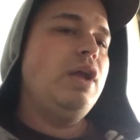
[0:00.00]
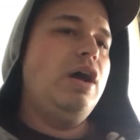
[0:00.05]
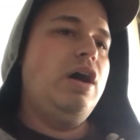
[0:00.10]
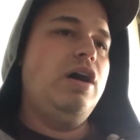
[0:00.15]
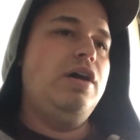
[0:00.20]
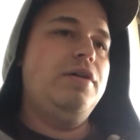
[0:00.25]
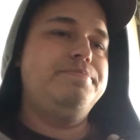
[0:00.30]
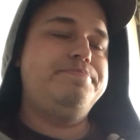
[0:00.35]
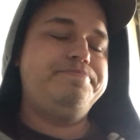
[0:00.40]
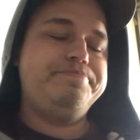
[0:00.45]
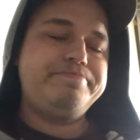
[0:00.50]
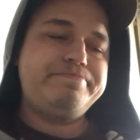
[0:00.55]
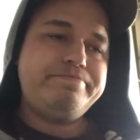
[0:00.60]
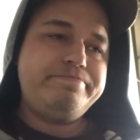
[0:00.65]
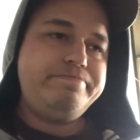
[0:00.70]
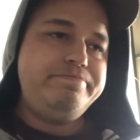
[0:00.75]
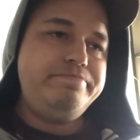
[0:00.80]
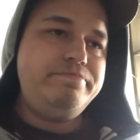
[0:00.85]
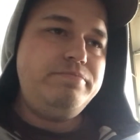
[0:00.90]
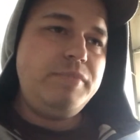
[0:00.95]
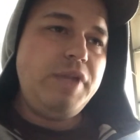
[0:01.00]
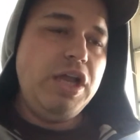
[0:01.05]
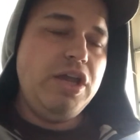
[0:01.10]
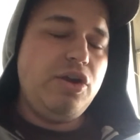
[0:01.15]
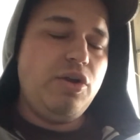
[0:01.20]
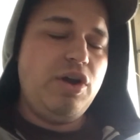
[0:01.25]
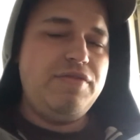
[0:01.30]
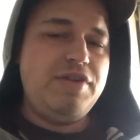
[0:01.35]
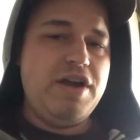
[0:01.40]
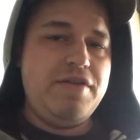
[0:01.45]
you
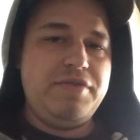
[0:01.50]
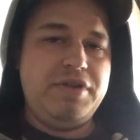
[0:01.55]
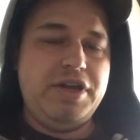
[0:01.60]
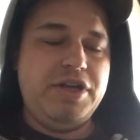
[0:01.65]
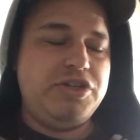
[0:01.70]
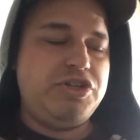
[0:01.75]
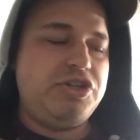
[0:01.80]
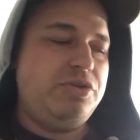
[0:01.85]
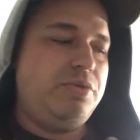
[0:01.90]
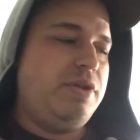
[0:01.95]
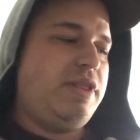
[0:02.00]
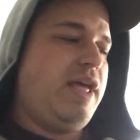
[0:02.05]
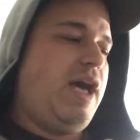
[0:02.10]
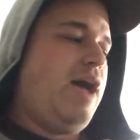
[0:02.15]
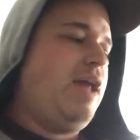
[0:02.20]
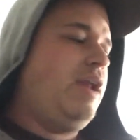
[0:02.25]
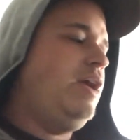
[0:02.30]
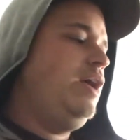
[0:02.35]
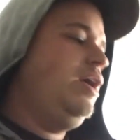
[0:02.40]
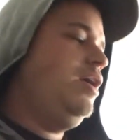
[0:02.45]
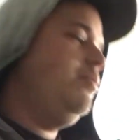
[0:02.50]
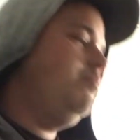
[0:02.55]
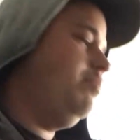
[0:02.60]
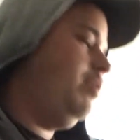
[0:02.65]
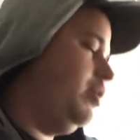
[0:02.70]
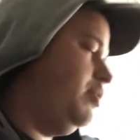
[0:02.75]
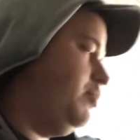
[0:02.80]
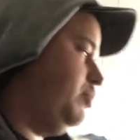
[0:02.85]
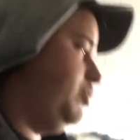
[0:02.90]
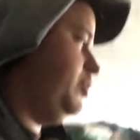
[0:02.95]
don't ever have an issue with that.
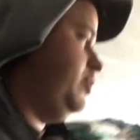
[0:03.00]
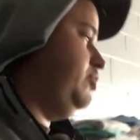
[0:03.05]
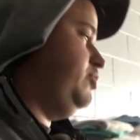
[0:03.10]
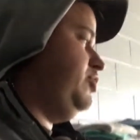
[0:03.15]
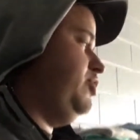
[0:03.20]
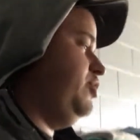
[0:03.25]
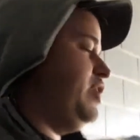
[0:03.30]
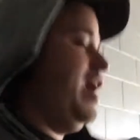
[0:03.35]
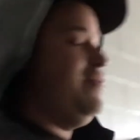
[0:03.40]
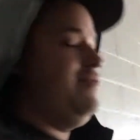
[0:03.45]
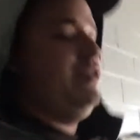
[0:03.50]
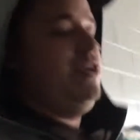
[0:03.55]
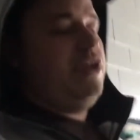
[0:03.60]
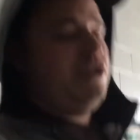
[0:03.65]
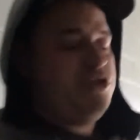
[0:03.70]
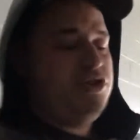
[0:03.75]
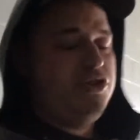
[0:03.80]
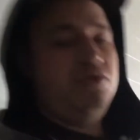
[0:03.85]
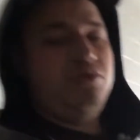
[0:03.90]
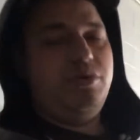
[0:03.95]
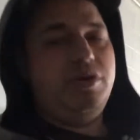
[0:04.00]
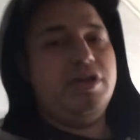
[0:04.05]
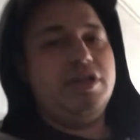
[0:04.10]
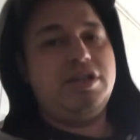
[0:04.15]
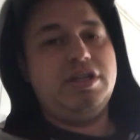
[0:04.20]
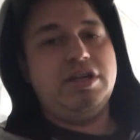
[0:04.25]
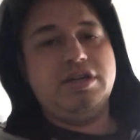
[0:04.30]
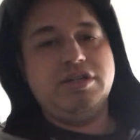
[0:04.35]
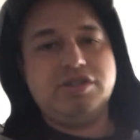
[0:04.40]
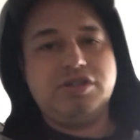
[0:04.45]
But what you do have an issue
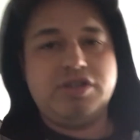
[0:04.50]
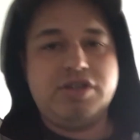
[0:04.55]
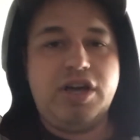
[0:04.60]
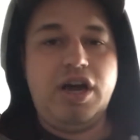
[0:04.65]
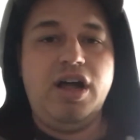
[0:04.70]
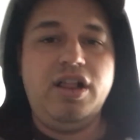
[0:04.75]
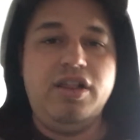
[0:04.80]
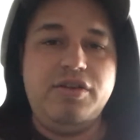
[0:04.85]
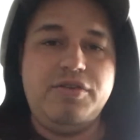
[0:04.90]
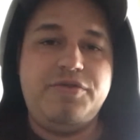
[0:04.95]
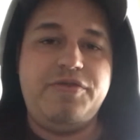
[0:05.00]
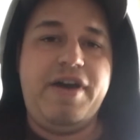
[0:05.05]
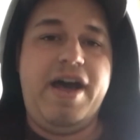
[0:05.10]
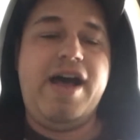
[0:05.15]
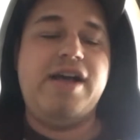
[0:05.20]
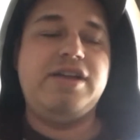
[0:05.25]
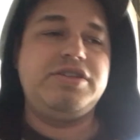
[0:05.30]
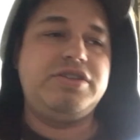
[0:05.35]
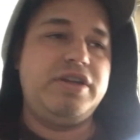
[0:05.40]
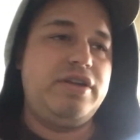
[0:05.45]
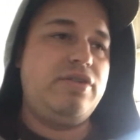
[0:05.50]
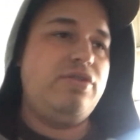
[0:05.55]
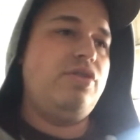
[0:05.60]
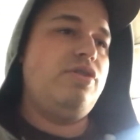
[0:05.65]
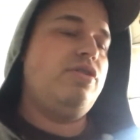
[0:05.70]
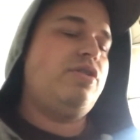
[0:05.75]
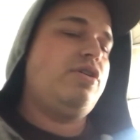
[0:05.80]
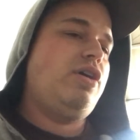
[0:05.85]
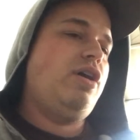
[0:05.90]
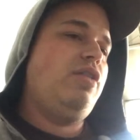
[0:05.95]
with is color fasting
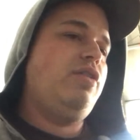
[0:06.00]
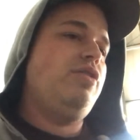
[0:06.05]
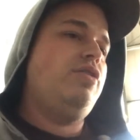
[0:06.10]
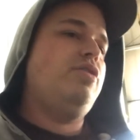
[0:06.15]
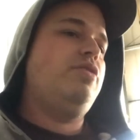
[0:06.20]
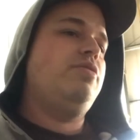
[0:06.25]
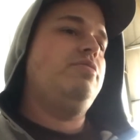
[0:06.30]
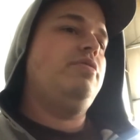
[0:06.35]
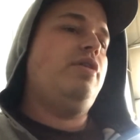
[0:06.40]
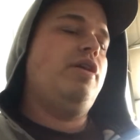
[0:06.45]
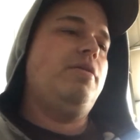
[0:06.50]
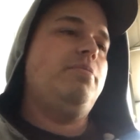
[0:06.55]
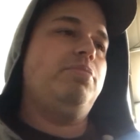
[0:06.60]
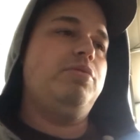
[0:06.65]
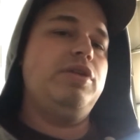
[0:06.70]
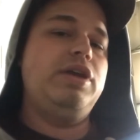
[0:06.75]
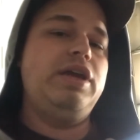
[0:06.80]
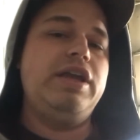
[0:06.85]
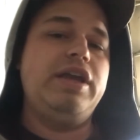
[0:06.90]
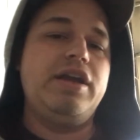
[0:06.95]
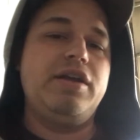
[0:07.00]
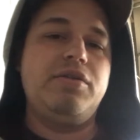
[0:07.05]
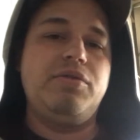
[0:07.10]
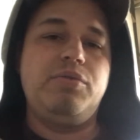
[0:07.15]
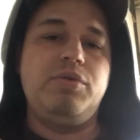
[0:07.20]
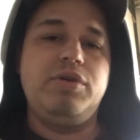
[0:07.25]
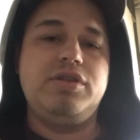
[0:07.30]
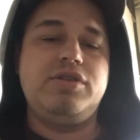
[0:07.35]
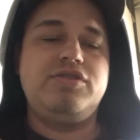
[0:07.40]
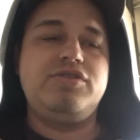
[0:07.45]
or color
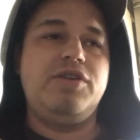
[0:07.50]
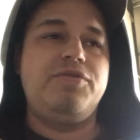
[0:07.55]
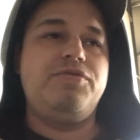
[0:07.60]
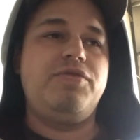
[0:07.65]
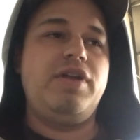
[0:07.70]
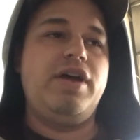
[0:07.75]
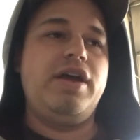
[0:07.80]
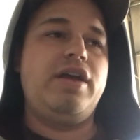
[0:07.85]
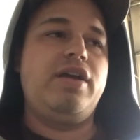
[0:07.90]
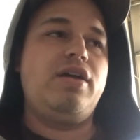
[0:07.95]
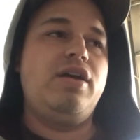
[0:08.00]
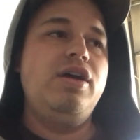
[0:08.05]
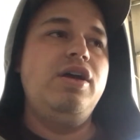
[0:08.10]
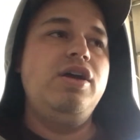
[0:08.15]
bleeding with stuff like